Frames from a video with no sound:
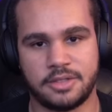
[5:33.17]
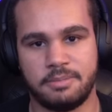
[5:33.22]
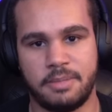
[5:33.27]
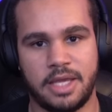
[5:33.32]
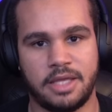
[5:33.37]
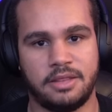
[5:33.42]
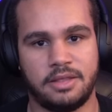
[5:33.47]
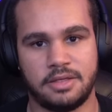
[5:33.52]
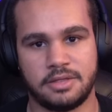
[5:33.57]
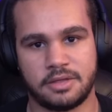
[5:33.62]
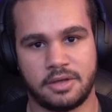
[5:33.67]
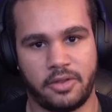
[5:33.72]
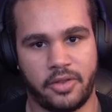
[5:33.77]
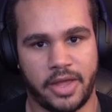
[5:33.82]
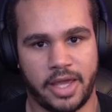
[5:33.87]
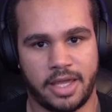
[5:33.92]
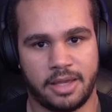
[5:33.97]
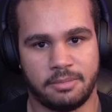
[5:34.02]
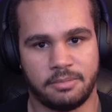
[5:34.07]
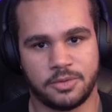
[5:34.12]
has made these
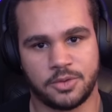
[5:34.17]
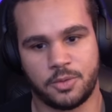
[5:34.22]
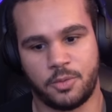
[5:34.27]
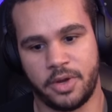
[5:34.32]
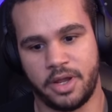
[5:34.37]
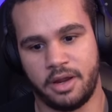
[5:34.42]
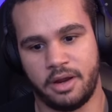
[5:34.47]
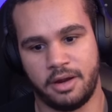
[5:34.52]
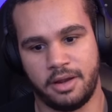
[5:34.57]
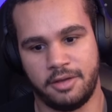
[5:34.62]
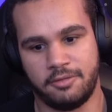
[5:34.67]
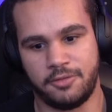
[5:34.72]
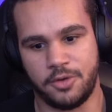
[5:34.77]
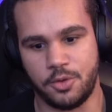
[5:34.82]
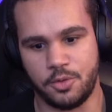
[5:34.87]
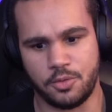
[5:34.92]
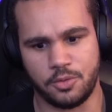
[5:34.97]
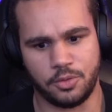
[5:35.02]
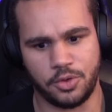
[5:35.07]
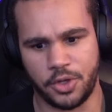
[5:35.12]
claims where if
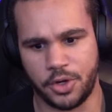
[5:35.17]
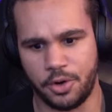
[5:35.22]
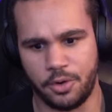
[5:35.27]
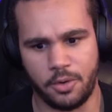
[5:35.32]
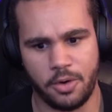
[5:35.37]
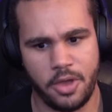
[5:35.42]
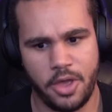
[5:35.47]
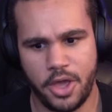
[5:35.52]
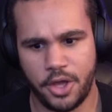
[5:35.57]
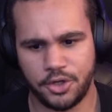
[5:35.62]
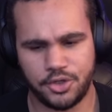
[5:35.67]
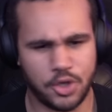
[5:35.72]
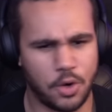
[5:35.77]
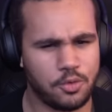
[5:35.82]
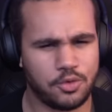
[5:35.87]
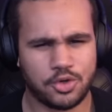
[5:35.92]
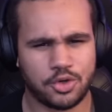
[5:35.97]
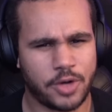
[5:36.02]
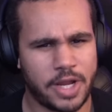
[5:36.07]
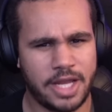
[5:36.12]
you, you know,
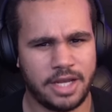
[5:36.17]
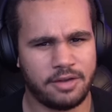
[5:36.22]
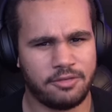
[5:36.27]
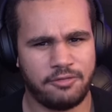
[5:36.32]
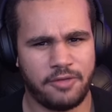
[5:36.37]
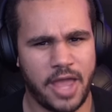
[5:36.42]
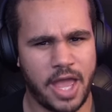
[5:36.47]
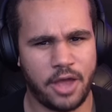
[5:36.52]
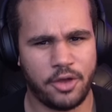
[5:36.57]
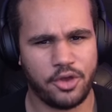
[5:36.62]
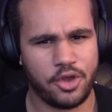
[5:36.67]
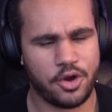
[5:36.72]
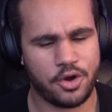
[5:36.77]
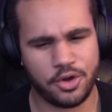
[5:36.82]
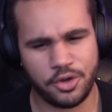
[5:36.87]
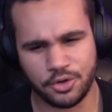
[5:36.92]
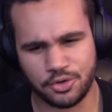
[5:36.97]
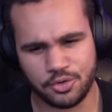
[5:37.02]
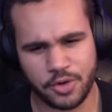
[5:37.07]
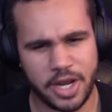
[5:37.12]
don't train to
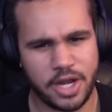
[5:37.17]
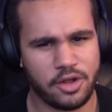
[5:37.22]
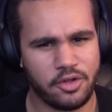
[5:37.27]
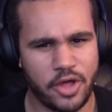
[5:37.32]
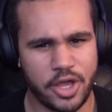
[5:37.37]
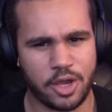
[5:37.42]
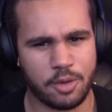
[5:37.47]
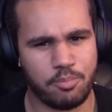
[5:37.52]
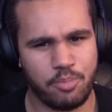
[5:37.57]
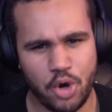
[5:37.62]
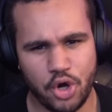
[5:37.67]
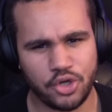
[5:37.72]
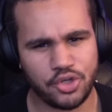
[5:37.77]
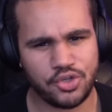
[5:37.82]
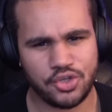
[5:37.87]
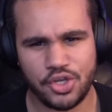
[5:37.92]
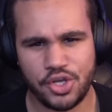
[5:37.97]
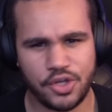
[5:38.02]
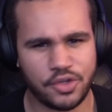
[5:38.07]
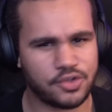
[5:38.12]
failure, you're training like a
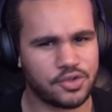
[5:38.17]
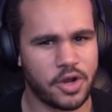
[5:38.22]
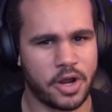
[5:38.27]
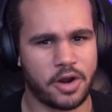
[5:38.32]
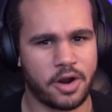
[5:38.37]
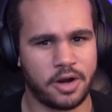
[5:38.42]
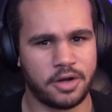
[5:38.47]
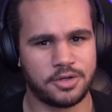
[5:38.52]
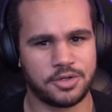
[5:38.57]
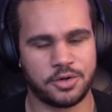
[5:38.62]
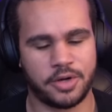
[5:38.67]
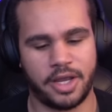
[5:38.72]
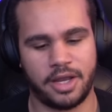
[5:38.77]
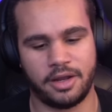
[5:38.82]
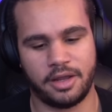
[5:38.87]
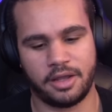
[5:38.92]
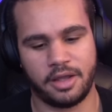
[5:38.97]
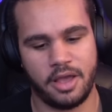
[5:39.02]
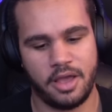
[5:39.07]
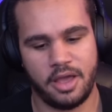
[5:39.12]
pussy, it's not hard
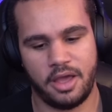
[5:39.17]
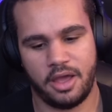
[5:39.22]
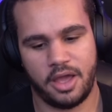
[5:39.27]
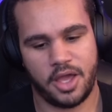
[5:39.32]
training.